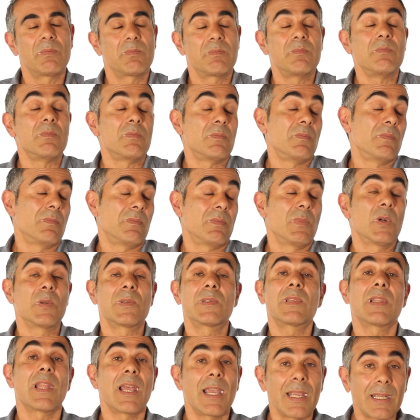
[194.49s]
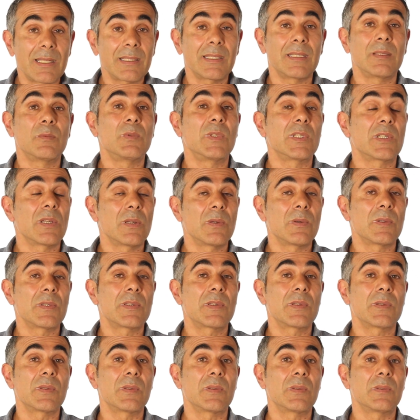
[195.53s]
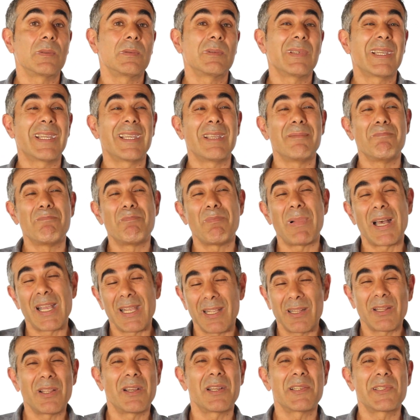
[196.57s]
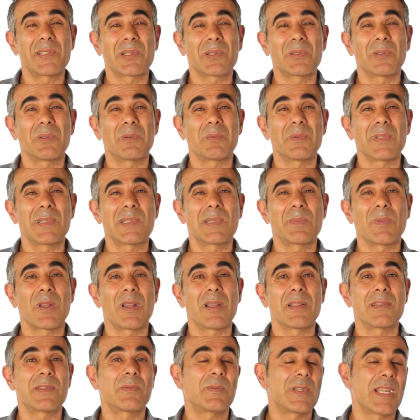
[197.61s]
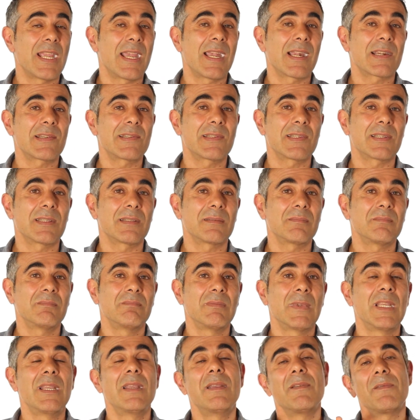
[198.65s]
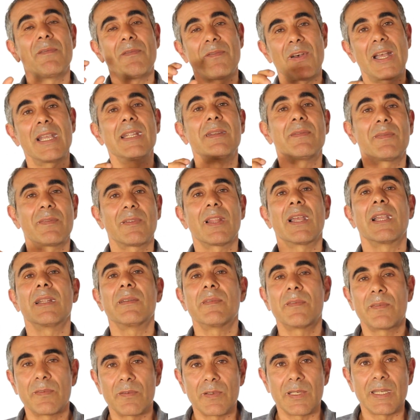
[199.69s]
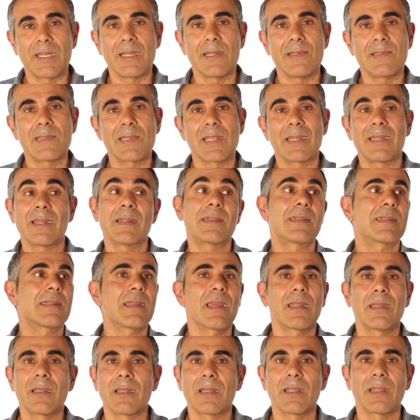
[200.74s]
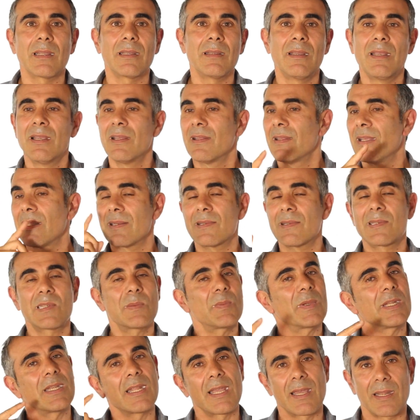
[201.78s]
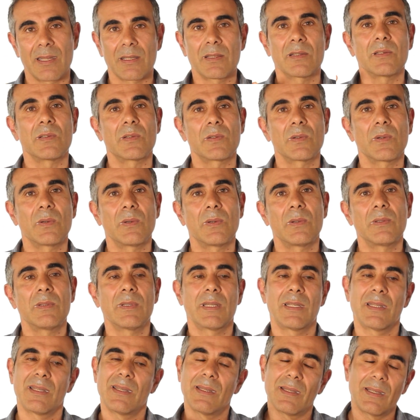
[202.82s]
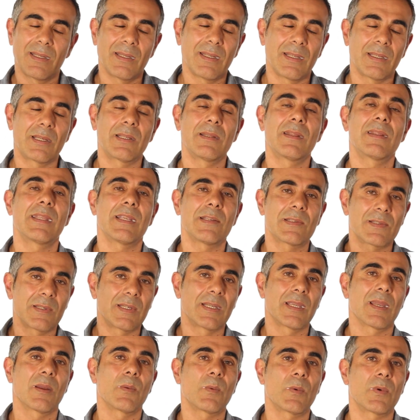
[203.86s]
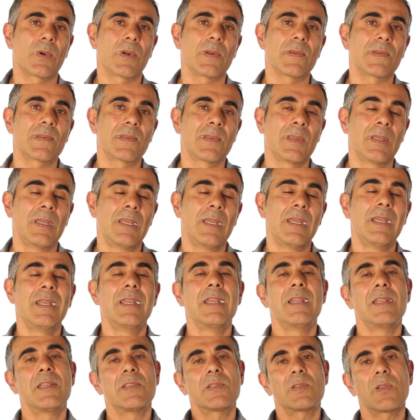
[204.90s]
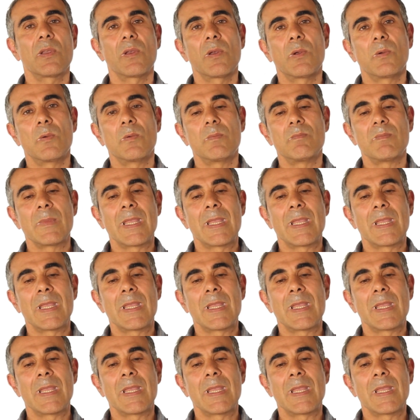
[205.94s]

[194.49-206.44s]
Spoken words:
most likely will go into a biological response reaction, fight, flight, freeze, and then suddenly things spin out of control, and then things could get worse. So